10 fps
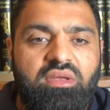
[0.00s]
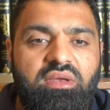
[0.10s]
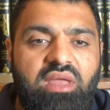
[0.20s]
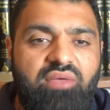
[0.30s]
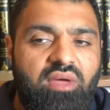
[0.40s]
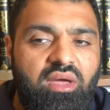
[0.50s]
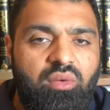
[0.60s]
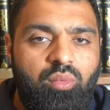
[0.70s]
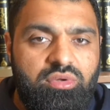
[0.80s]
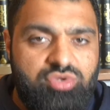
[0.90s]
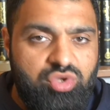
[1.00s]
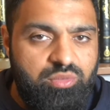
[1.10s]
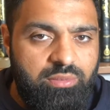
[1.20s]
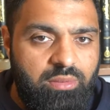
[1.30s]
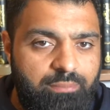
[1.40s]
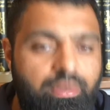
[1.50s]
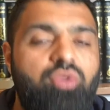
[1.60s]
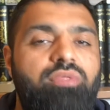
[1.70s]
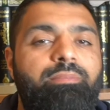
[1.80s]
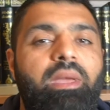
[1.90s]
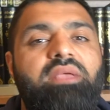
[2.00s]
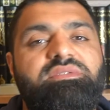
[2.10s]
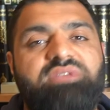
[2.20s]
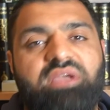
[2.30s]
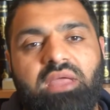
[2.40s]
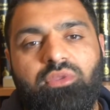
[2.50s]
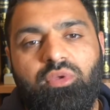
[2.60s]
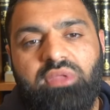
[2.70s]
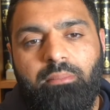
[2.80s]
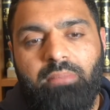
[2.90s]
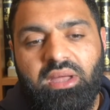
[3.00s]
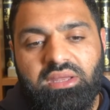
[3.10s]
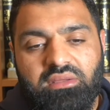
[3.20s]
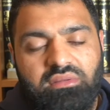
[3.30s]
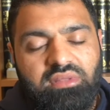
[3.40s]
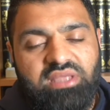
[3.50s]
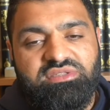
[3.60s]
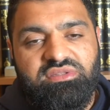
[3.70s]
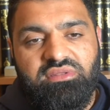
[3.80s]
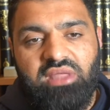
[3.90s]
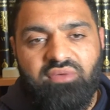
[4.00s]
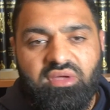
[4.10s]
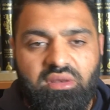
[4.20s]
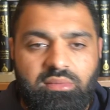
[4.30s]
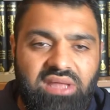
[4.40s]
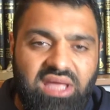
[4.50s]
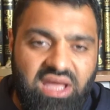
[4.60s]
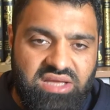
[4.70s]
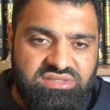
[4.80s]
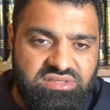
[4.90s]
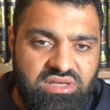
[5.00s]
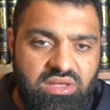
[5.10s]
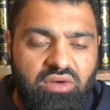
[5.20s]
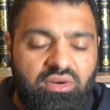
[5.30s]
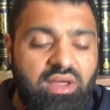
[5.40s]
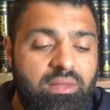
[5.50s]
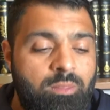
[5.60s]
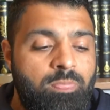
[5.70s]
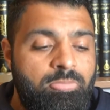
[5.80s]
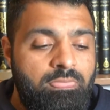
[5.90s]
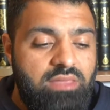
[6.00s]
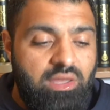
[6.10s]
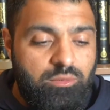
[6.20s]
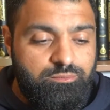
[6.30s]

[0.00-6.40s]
Never will two people both pay zakat on that money. That's never going to be the case, right? Now,